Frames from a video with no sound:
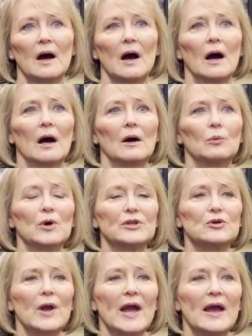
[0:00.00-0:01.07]
When
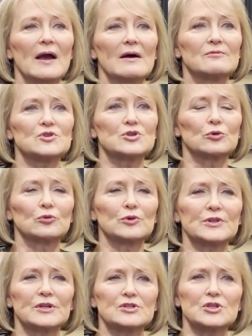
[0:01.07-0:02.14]
you have
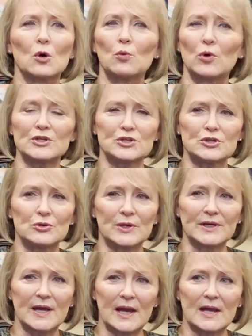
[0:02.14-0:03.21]
children that don't want to
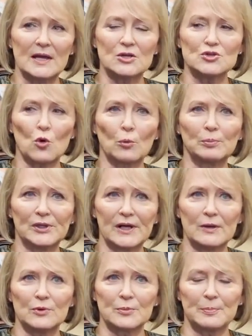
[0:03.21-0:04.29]
engage or
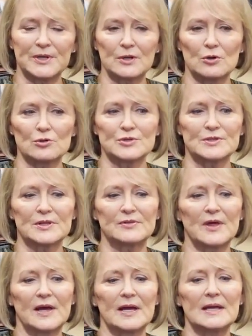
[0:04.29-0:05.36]
play with peers, that
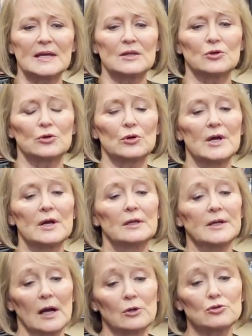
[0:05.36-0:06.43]
they either,
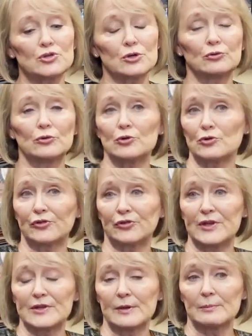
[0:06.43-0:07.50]
younger children, you'll
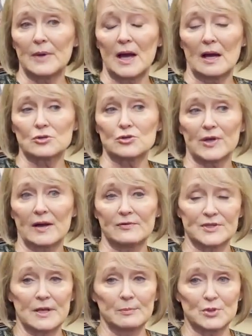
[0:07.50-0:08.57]
see them actually have a
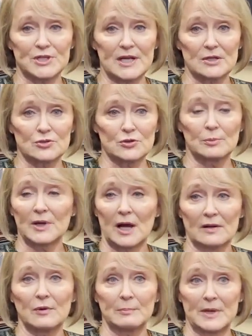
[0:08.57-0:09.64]
temper tantrum,
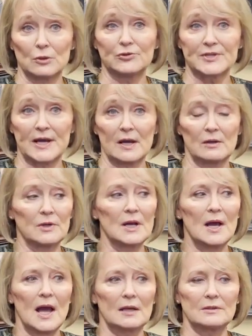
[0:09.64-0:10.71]
kind of a meltdown,
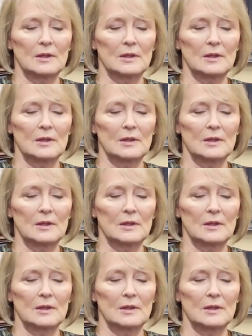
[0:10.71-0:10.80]
and